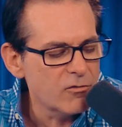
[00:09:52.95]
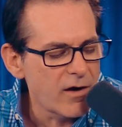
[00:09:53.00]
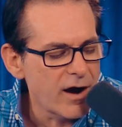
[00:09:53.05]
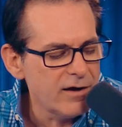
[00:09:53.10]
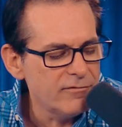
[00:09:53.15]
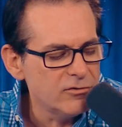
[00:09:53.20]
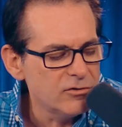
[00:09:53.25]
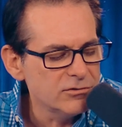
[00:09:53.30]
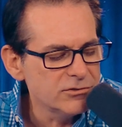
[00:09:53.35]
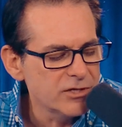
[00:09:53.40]

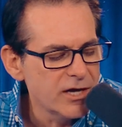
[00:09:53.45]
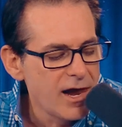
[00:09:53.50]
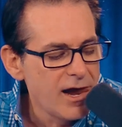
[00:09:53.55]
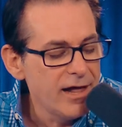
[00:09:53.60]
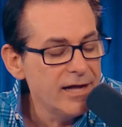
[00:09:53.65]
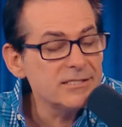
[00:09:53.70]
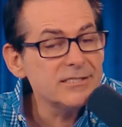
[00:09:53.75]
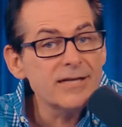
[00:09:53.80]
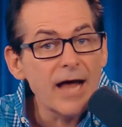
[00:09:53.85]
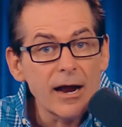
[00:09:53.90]
rivals.
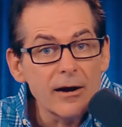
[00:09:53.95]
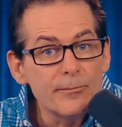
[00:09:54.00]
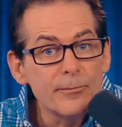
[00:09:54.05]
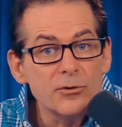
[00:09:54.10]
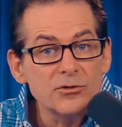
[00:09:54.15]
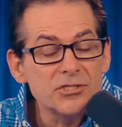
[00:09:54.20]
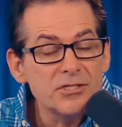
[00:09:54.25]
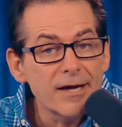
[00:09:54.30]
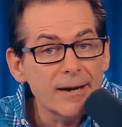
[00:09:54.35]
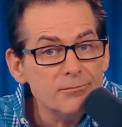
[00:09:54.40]
It's not a
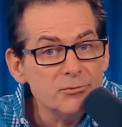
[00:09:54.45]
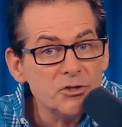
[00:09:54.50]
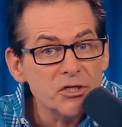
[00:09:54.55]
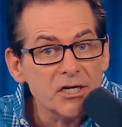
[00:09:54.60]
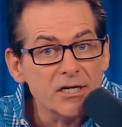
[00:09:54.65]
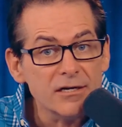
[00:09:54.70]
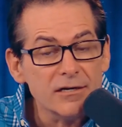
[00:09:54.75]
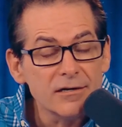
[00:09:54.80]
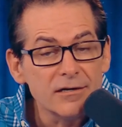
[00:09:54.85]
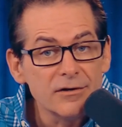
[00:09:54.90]

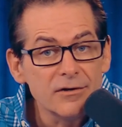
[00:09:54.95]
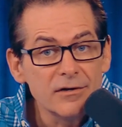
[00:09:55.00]
perception.